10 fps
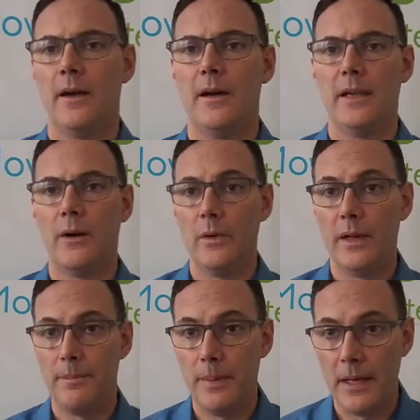Yet when
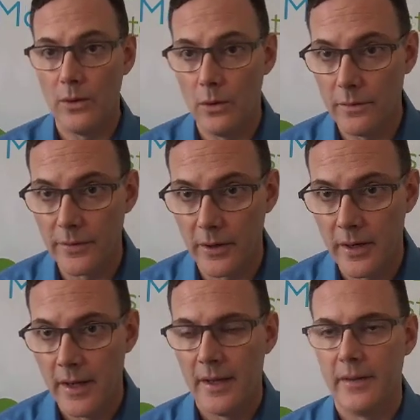they bend
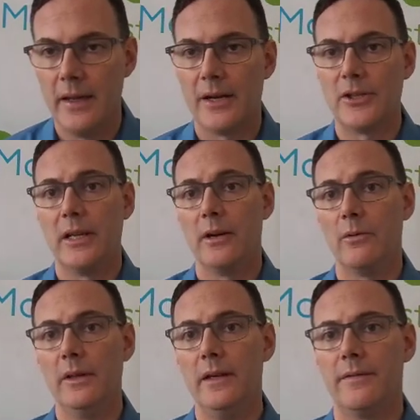over, they actually get
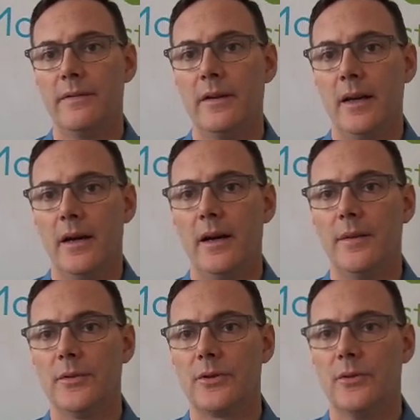relief.
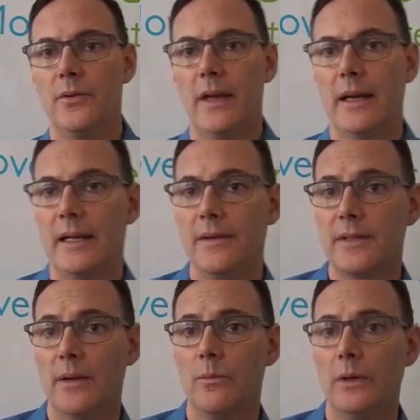So that
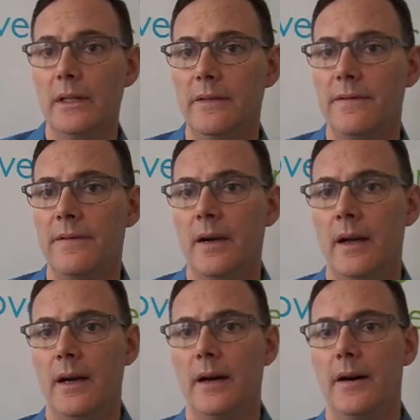gives them relief,
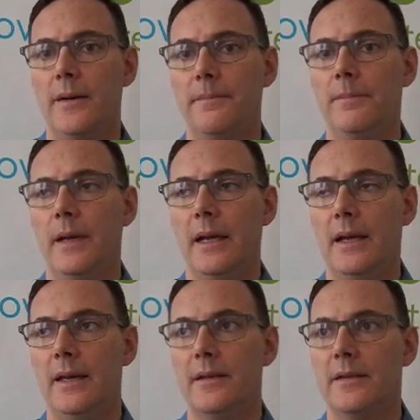
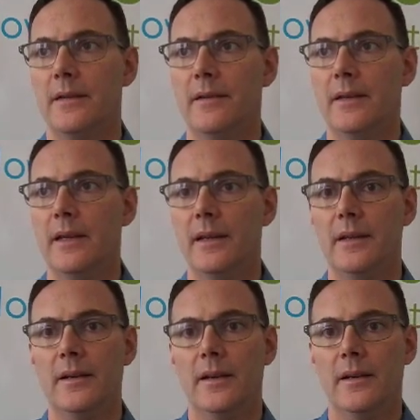and
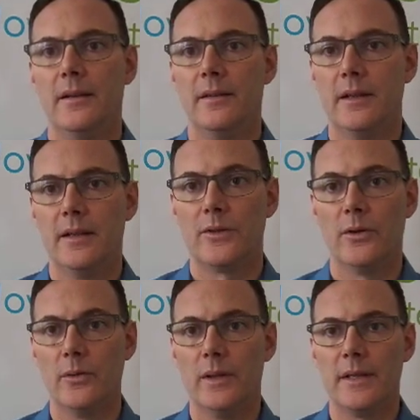they
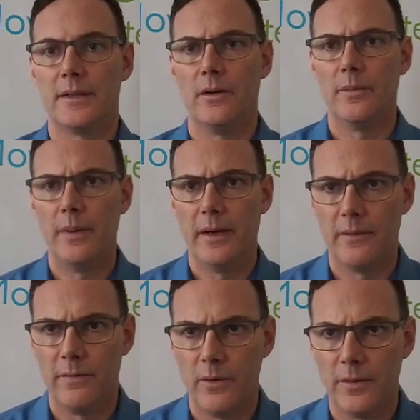sort of realize that, oh,
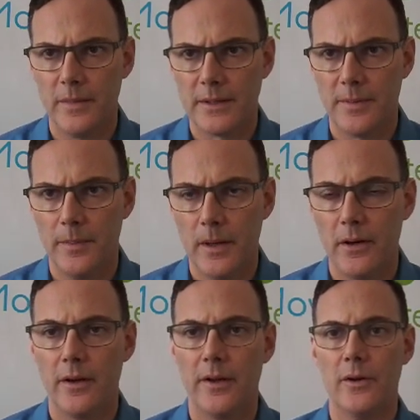bending forward makes me
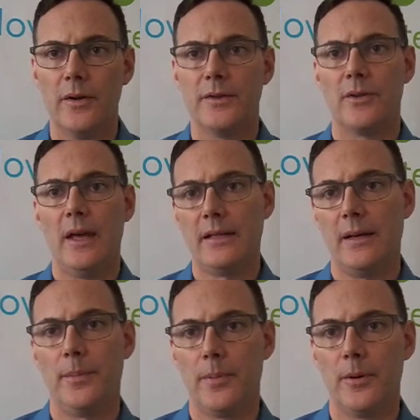better, and so that
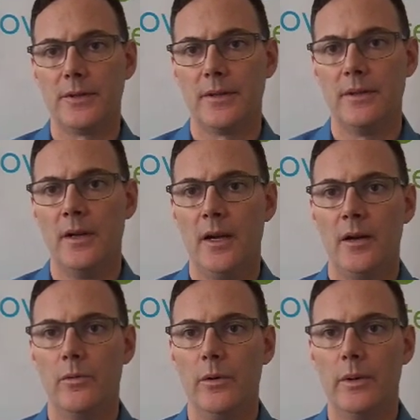type of person,
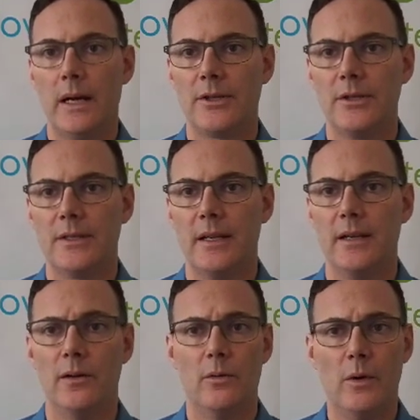we would actually
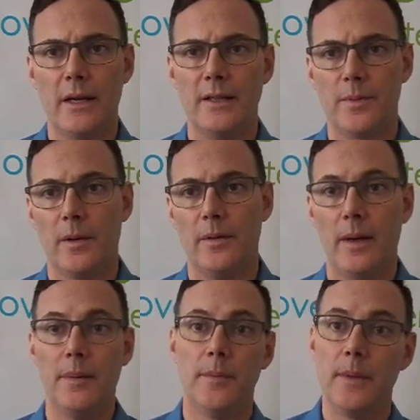say, walking's probably
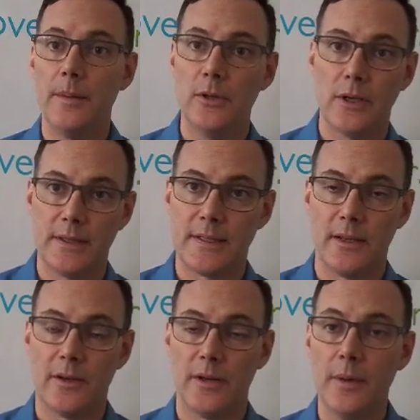bad, but maybe you could
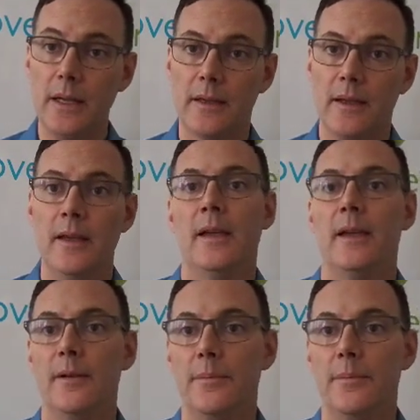sit on a bike in a